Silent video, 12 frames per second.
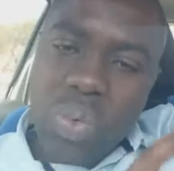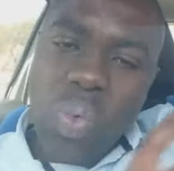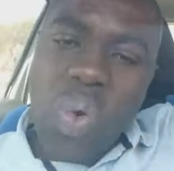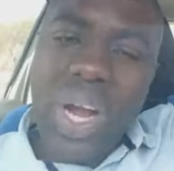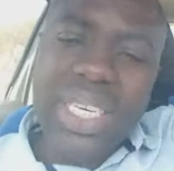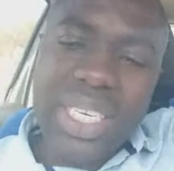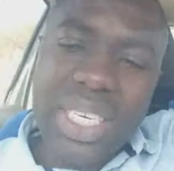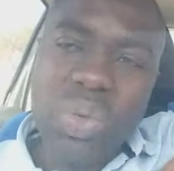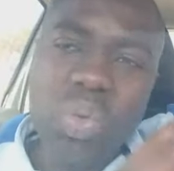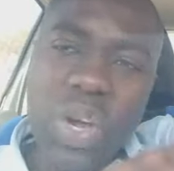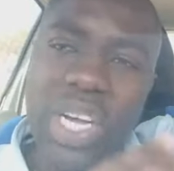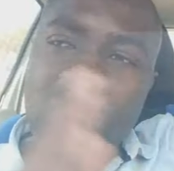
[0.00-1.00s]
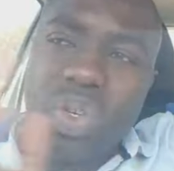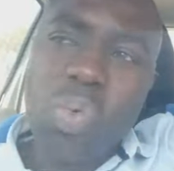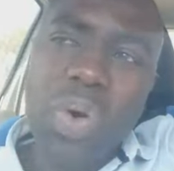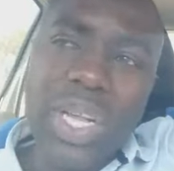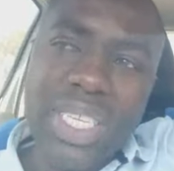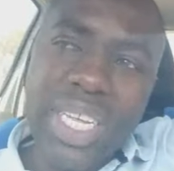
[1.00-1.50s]
worked his way
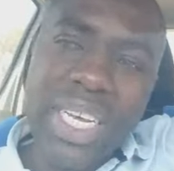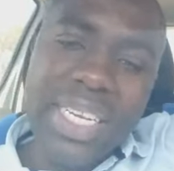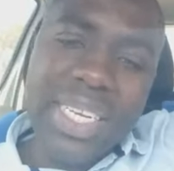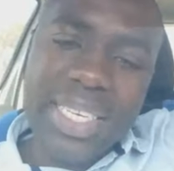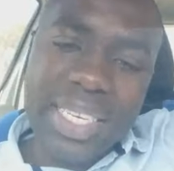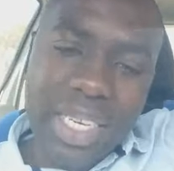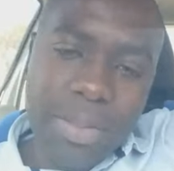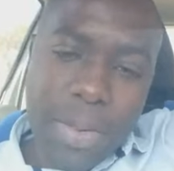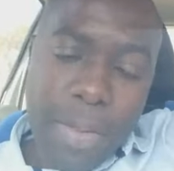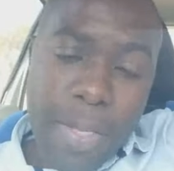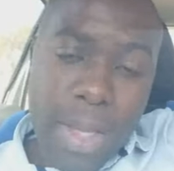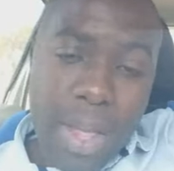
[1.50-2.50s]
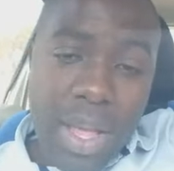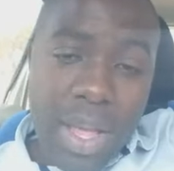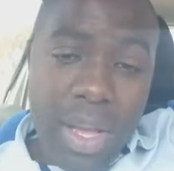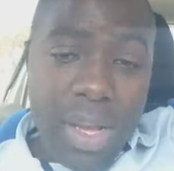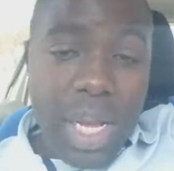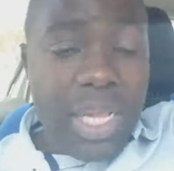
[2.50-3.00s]
towards the leadership.
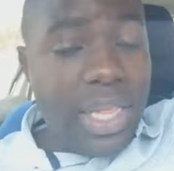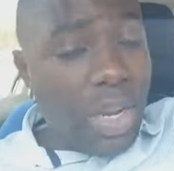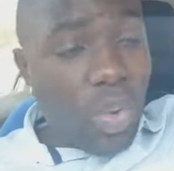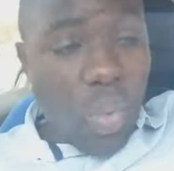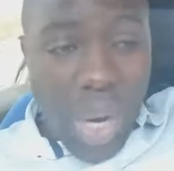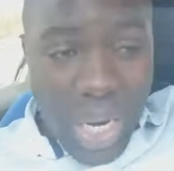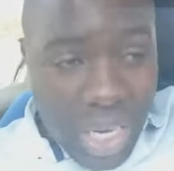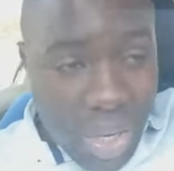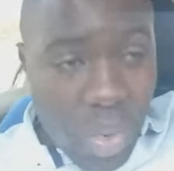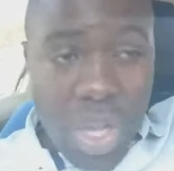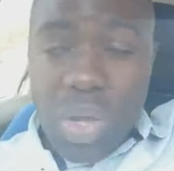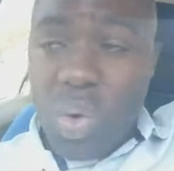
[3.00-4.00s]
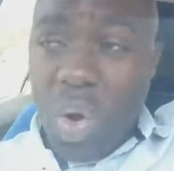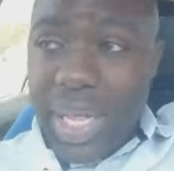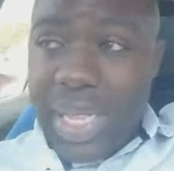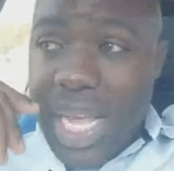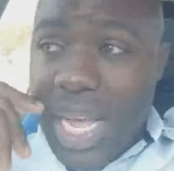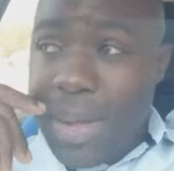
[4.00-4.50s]
And then when he
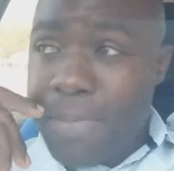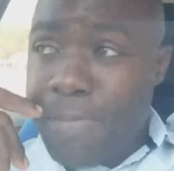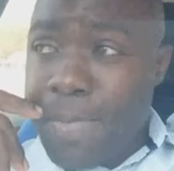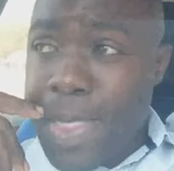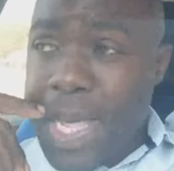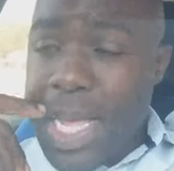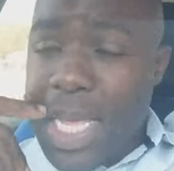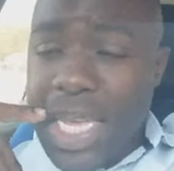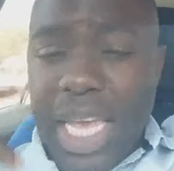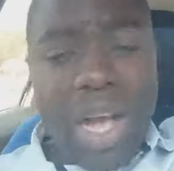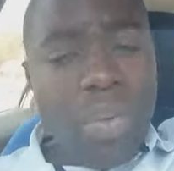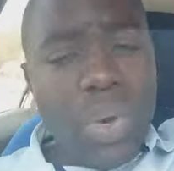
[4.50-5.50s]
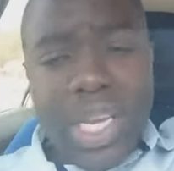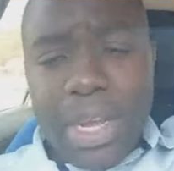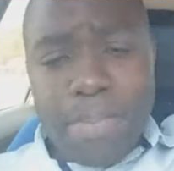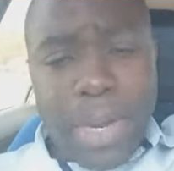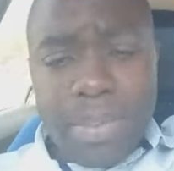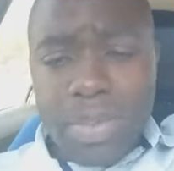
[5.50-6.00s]
got there, yeah, we
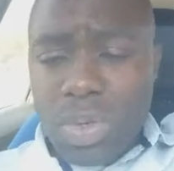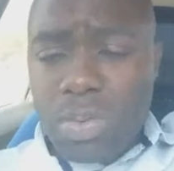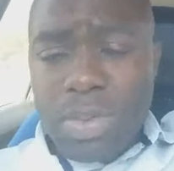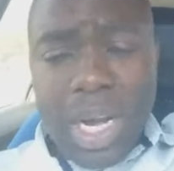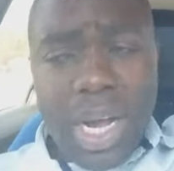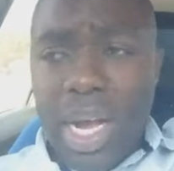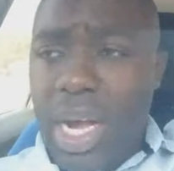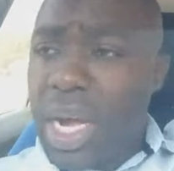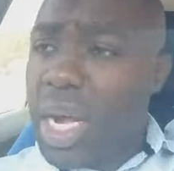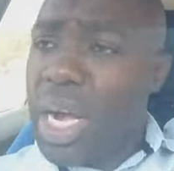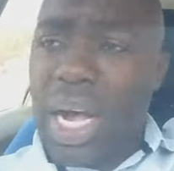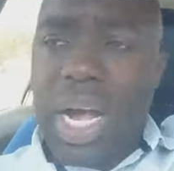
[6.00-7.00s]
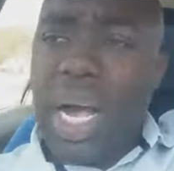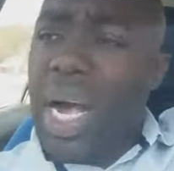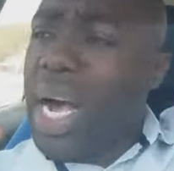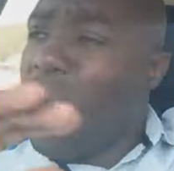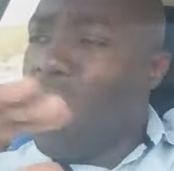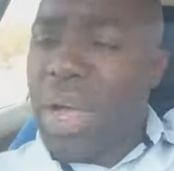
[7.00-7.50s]
can blame Zuma
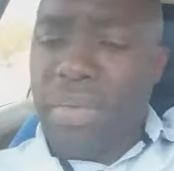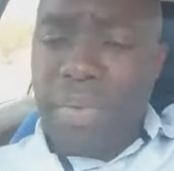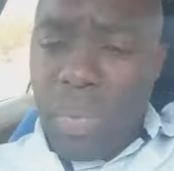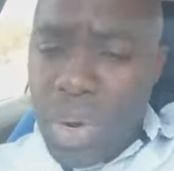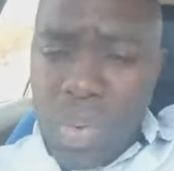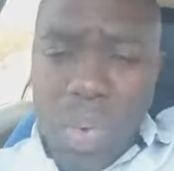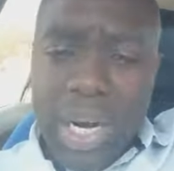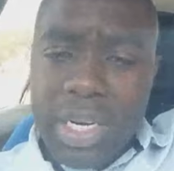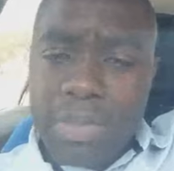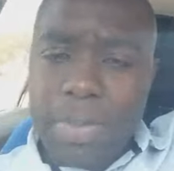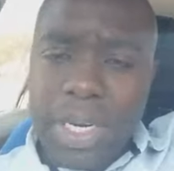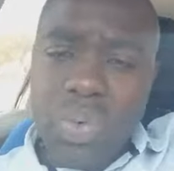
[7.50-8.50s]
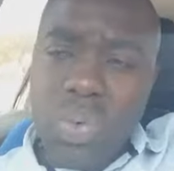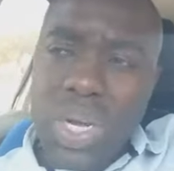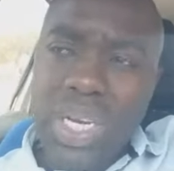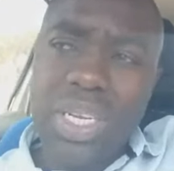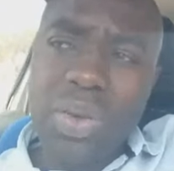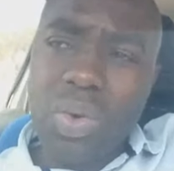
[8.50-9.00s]
however we want. But
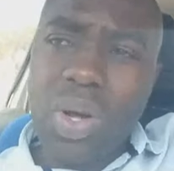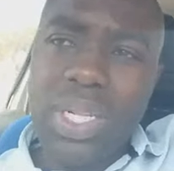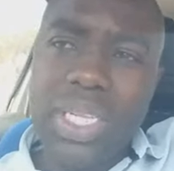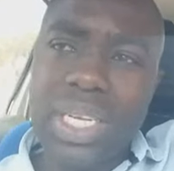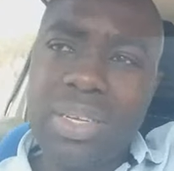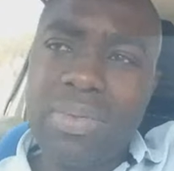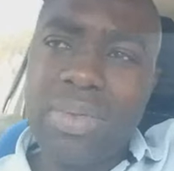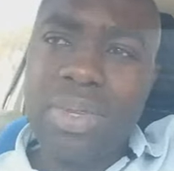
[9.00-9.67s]
when he got there,